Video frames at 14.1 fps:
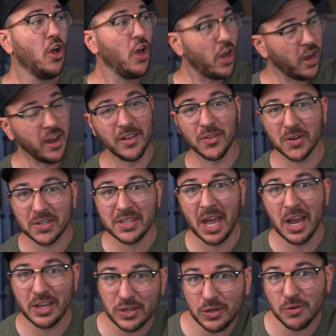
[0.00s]
hey, look at
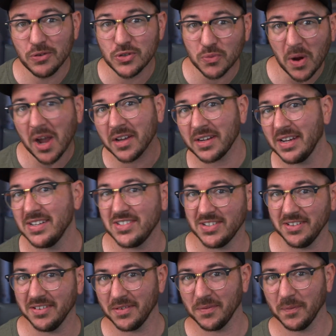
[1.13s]
that huge rocket
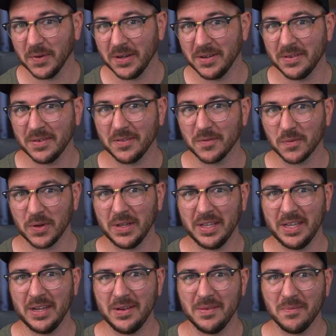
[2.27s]
engine, when
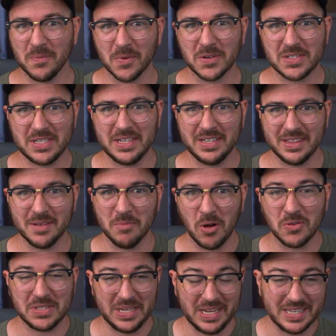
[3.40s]
really we're seeing the
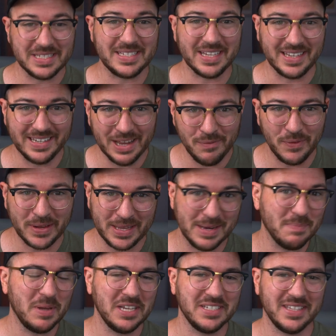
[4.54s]
most
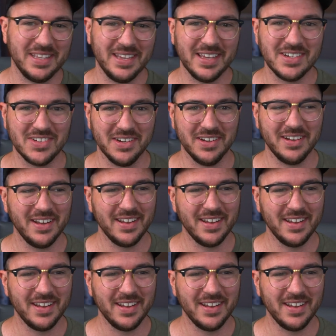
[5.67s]
insignificant piece of the engine.